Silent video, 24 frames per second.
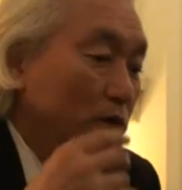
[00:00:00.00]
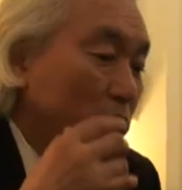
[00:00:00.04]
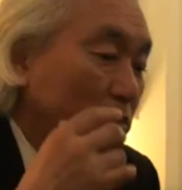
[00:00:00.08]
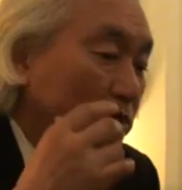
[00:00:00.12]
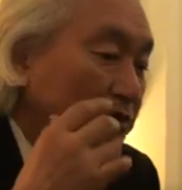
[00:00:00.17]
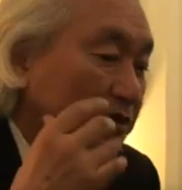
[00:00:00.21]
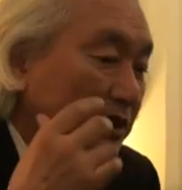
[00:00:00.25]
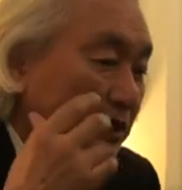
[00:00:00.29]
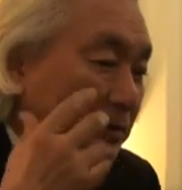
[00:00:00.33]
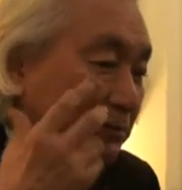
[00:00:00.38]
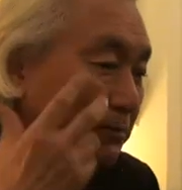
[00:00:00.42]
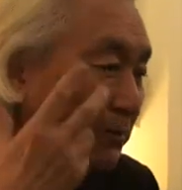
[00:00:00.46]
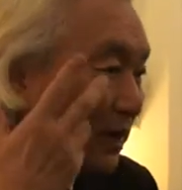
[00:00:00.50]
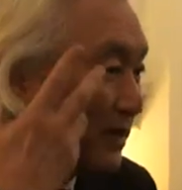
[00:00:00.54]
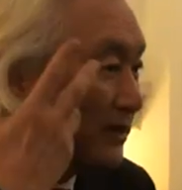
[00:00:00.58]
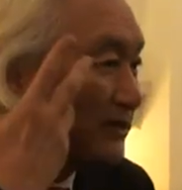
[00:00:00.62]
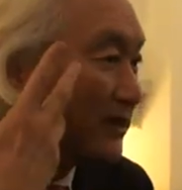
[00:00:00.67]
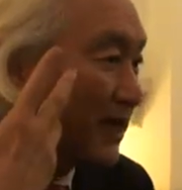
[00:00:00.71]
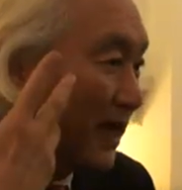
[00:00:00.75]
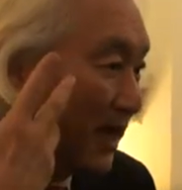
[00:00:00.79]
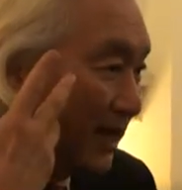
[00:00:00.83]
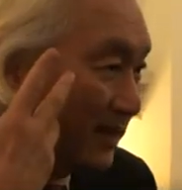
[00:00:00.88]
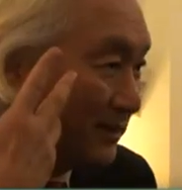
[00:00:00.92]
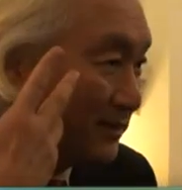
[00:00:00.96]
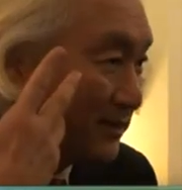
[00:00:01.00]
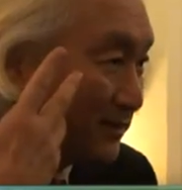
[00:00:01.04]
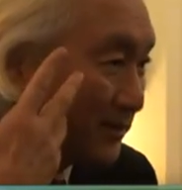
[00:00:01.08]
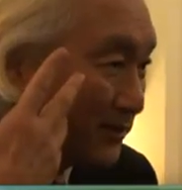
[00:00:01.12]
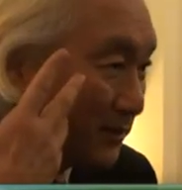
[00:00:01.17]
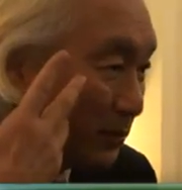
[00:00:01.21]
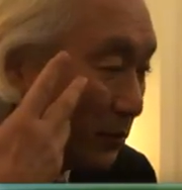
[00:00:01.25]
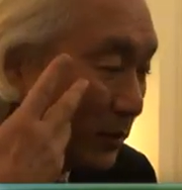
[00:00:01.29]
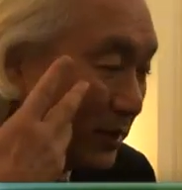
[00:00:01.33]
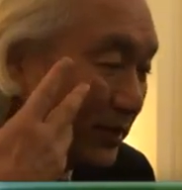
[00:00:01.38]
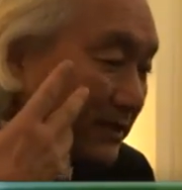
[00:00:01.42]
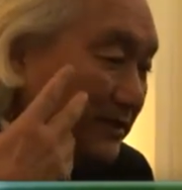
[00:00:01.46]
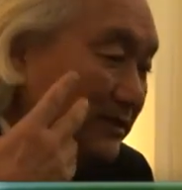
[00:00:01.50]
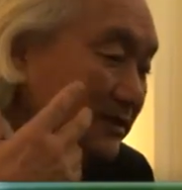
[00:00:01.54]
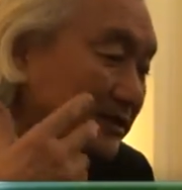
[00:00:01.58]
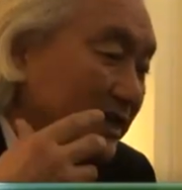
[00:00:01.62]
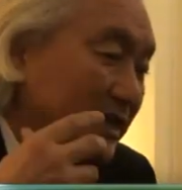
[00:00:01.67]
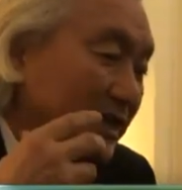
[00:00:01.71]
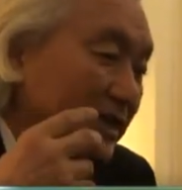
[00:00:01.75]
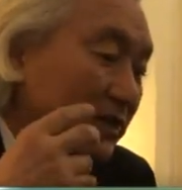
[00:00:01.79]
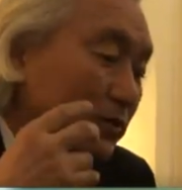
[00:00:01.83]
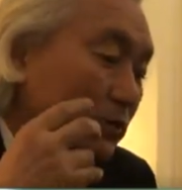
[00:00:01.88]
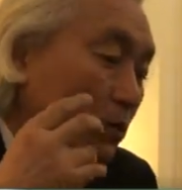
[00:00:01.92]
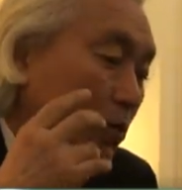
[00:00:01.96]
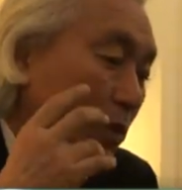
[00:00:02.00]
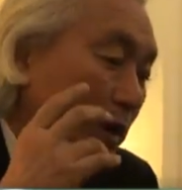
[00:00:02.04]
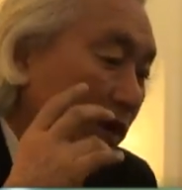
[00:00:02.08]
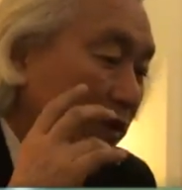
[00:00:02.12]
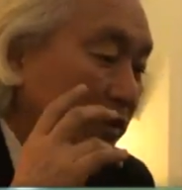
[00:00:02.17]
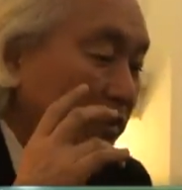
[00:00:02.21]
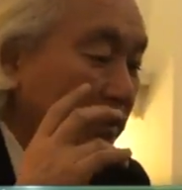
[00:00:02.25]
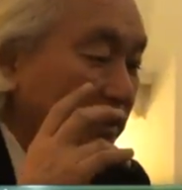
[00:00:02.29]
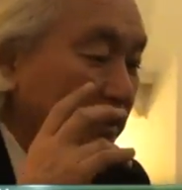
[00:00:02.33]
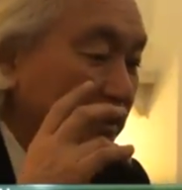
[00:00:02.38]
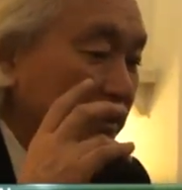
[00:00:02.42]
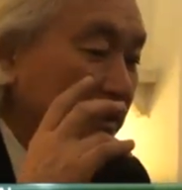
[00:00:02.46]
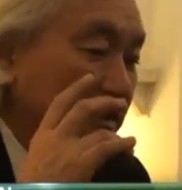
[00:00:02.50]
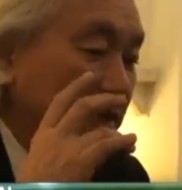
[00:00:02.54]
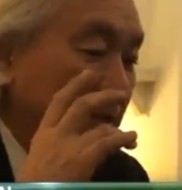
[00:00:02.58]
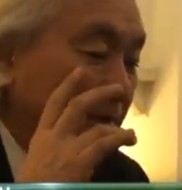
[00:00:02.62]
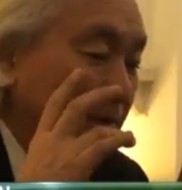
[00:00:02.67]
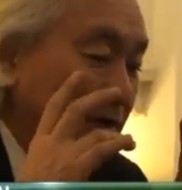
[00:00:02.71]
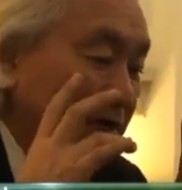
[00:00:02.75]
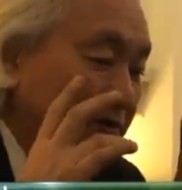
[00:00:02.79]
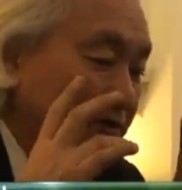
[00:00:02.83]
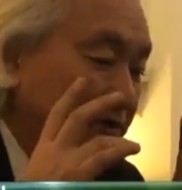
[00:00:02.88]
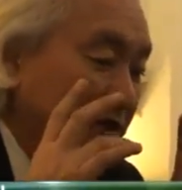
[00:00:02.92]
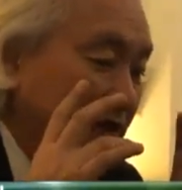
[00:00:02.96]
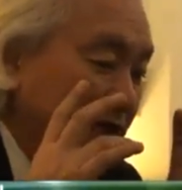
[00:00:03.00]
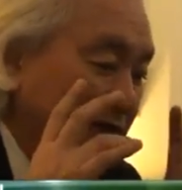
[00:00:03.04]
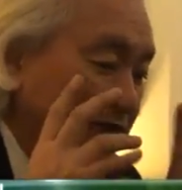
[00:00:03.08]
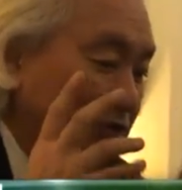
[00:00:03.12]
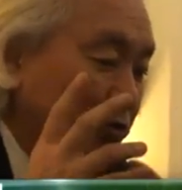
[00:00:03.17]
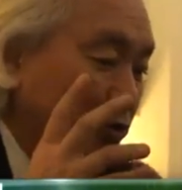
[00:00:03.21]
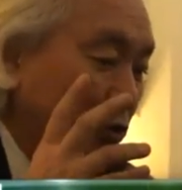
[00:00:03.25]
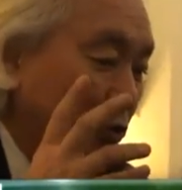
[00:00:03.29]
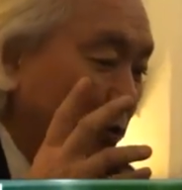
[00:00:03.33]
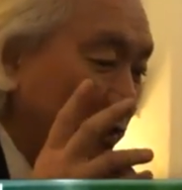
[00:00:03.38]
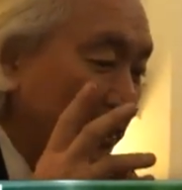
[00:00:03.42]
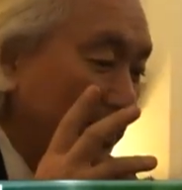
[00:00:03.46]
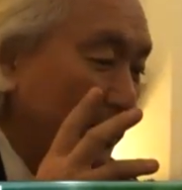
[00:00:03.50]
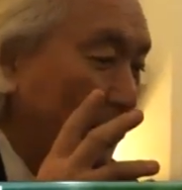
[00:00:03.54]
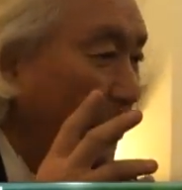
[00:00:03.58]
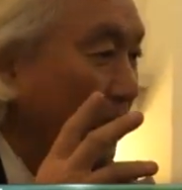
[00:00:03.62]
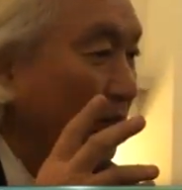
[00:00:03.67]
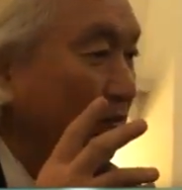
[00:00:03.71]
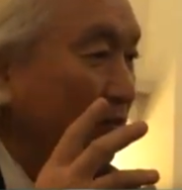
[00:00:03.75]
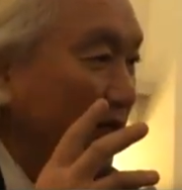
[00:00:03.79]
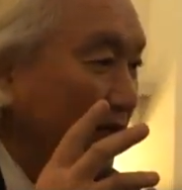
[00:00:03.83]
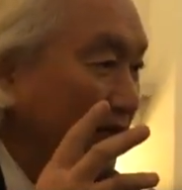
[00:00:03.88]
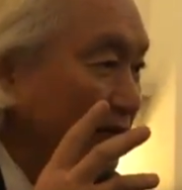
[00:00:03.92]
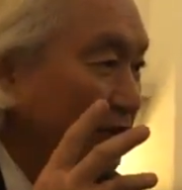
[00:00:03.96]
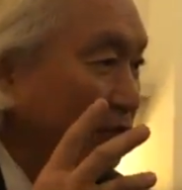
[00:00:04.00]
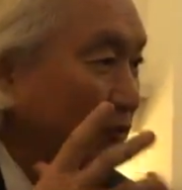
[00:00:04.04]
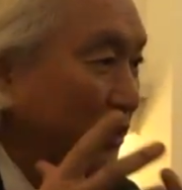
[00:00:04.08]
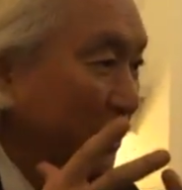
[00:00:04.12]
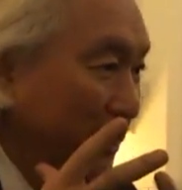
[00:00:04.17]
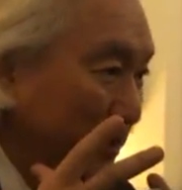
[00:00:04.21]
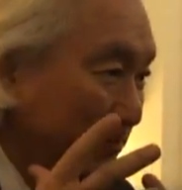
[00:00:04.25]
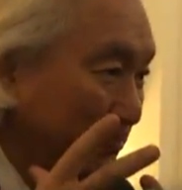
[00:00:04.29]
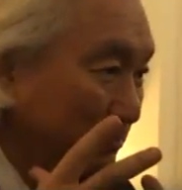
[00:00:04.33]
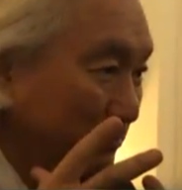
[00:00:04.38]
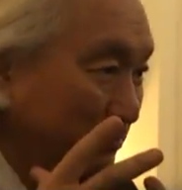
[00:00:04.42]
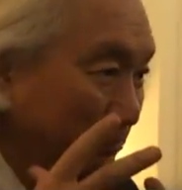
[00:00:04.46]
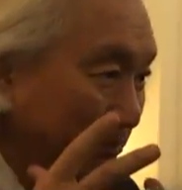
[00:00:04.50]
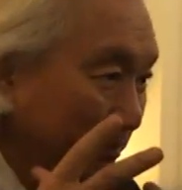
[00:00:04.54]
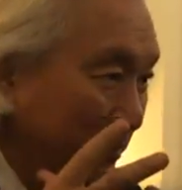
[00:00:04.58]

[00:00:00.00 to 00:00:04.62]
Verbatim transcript: Using brain scans, we see what the person is doing when they dream.